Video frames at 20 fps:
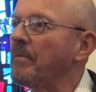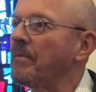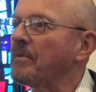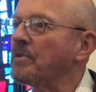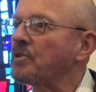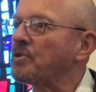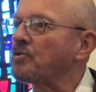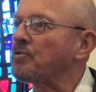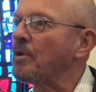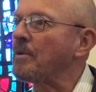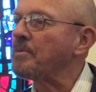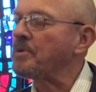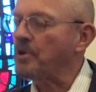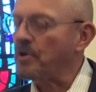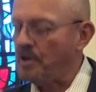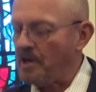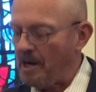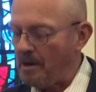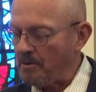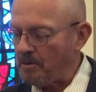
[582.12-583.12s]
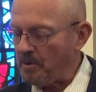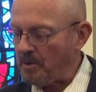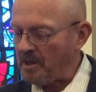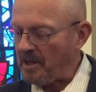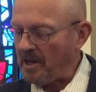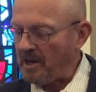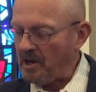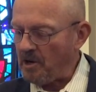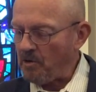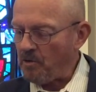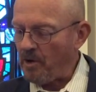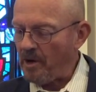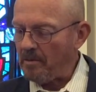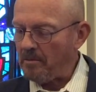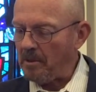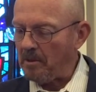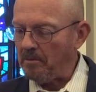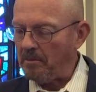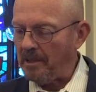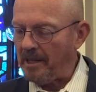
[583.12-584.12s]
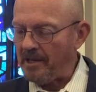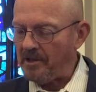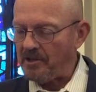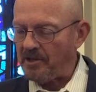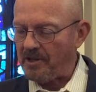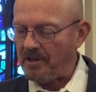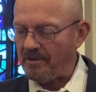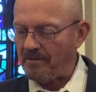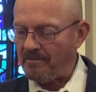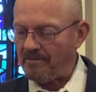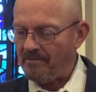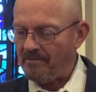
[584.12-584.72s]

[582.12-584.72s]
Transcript: scripture comes with an incredible blessing.